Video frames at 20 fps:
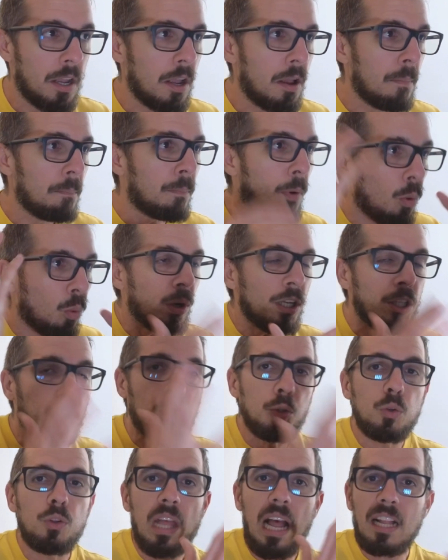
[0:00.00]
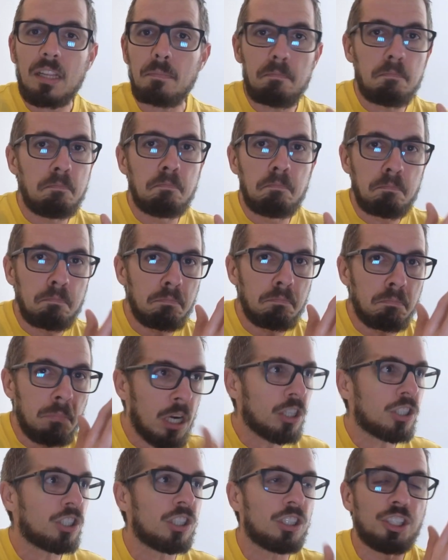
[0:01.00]
but will do that
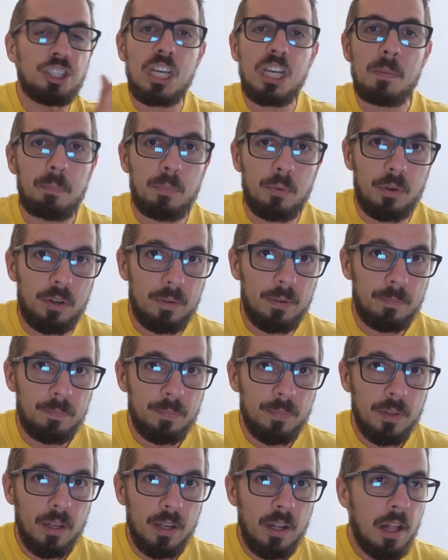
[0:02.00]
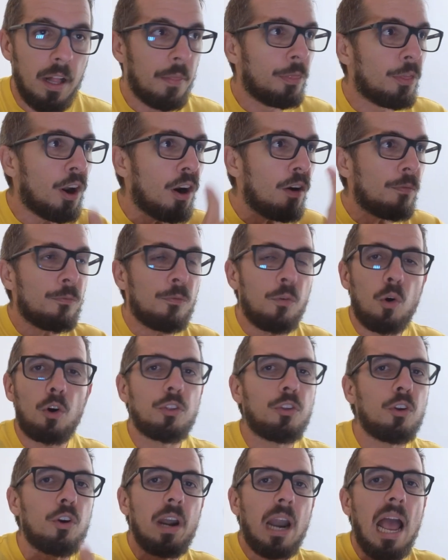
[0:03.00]
much cheaper. Therefore,
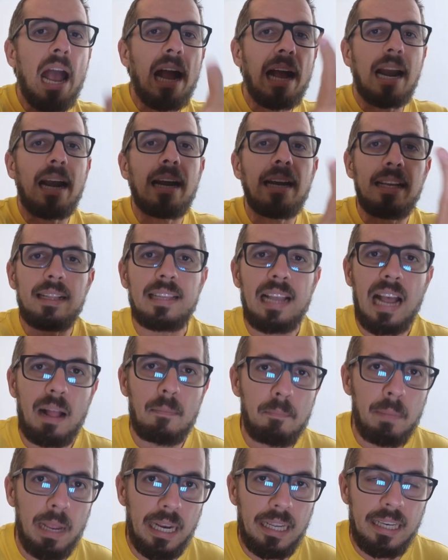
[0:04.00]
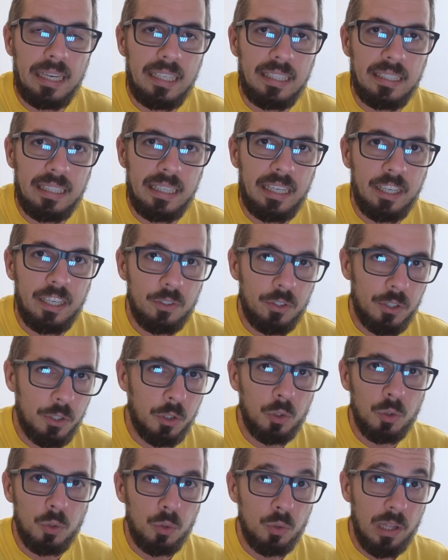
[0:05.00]
they're not gonna need that many engineers
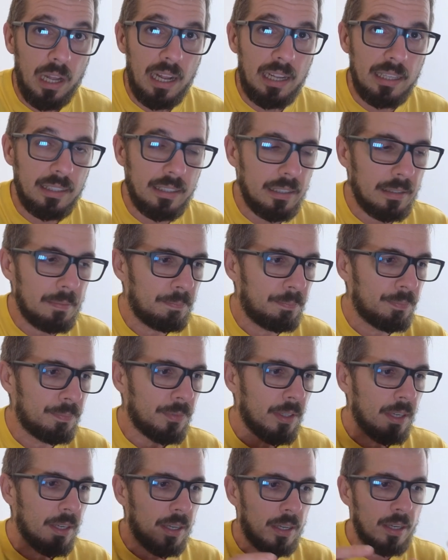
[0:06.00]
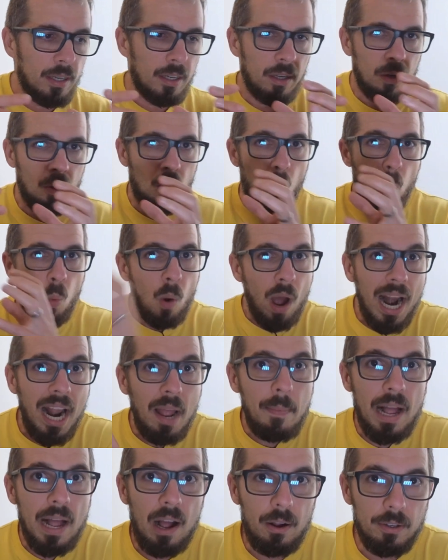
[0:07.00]
to do that. What
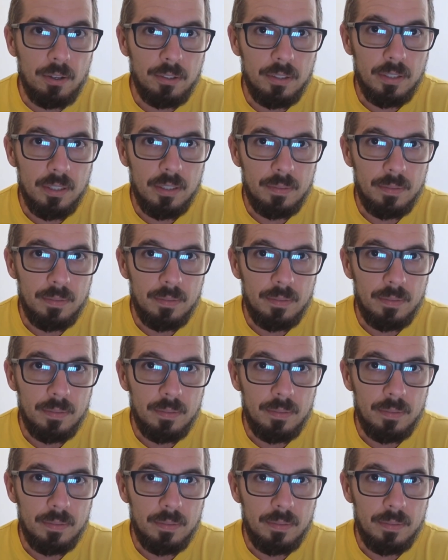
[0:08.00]
about